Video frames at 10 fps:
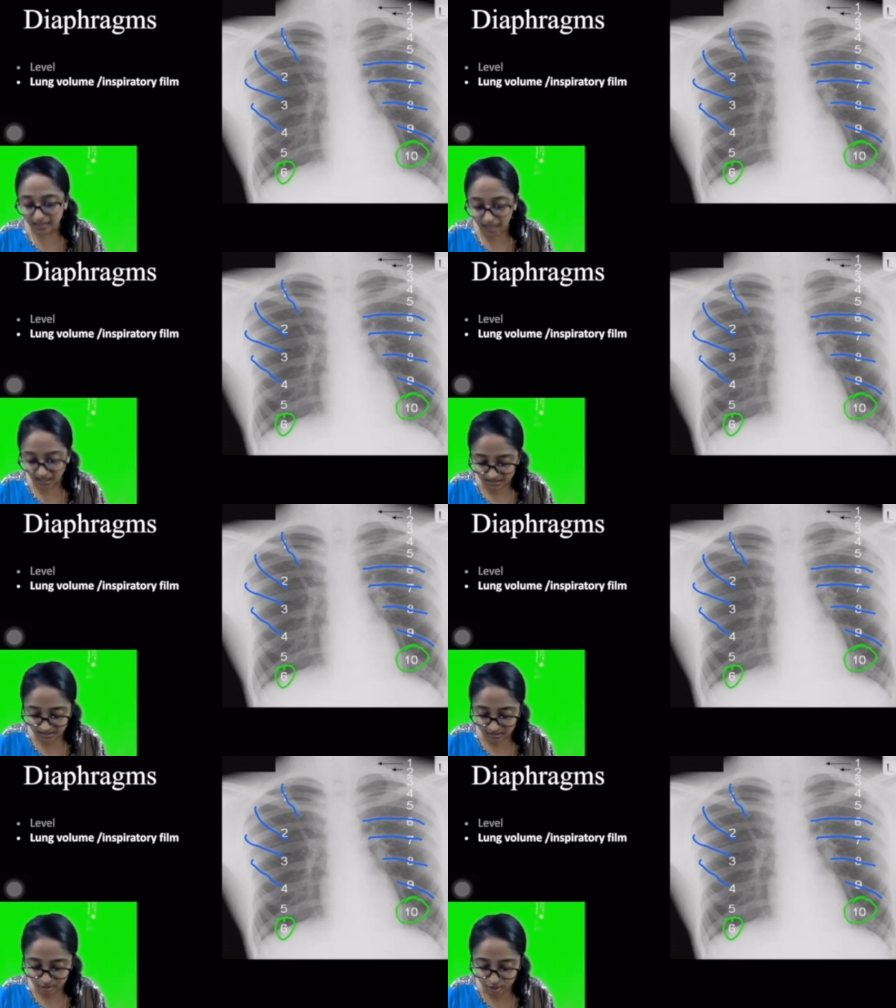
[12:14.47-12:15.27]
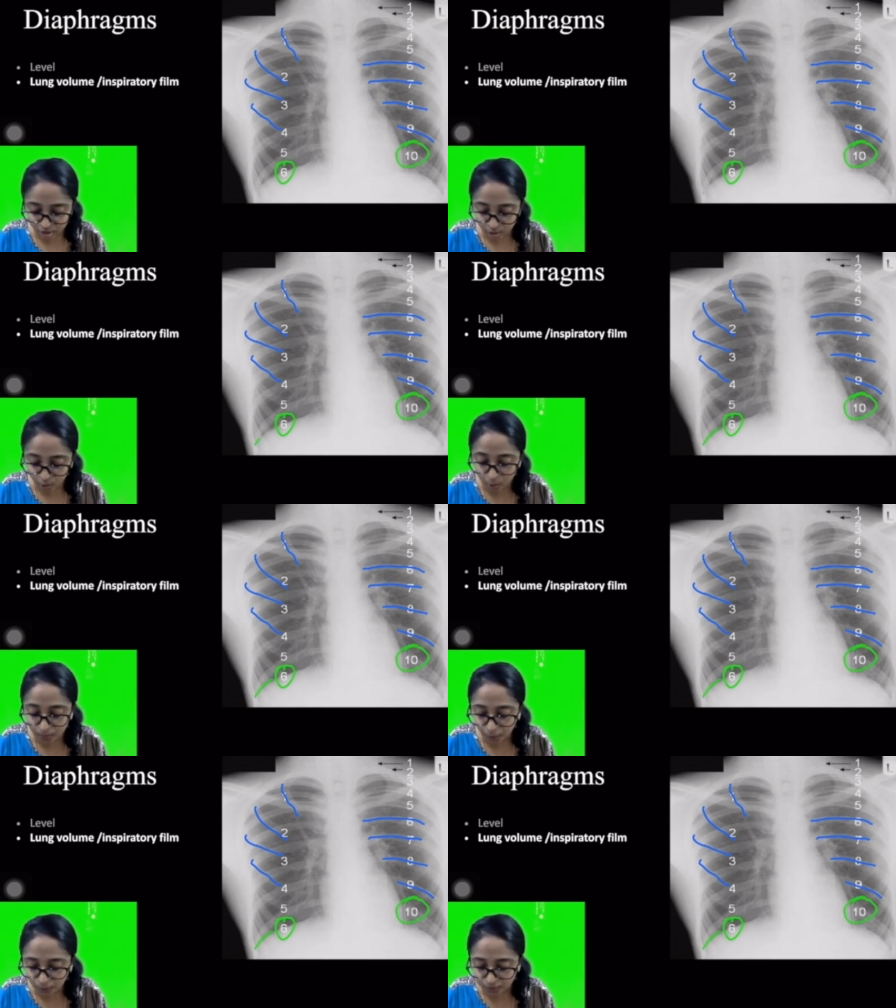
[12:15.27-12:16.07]
cutting the
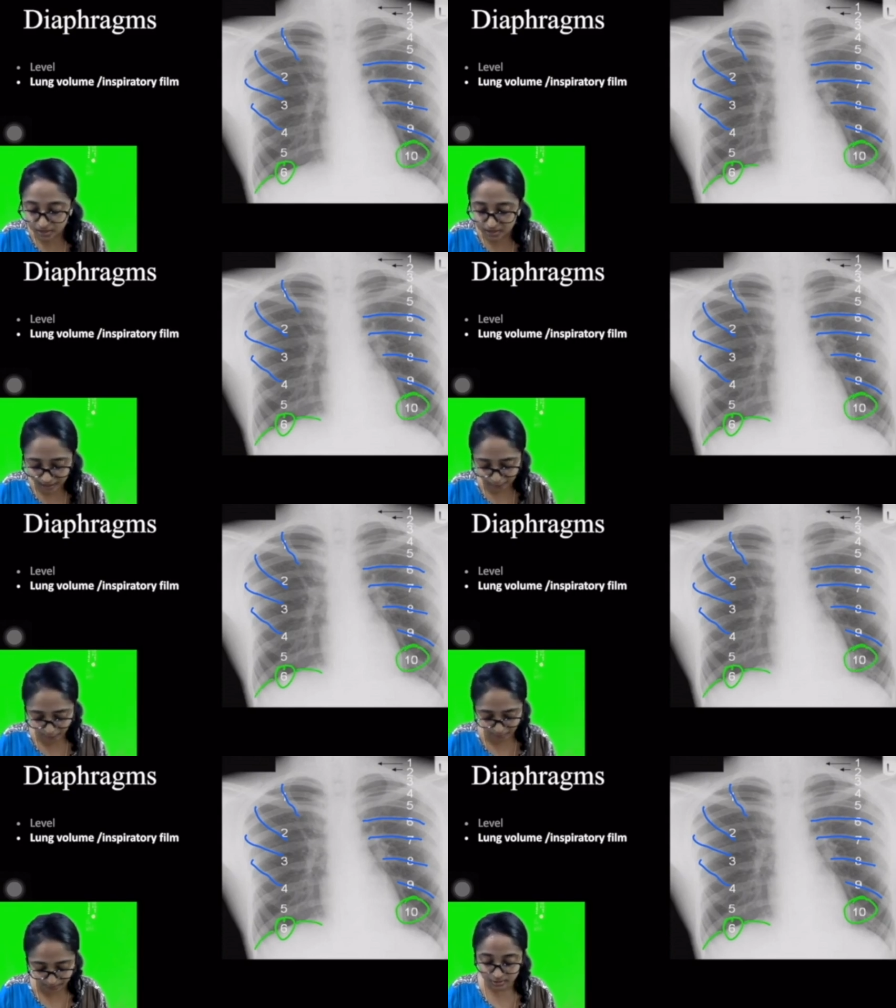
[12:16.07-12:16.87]
dome of the diaphragm.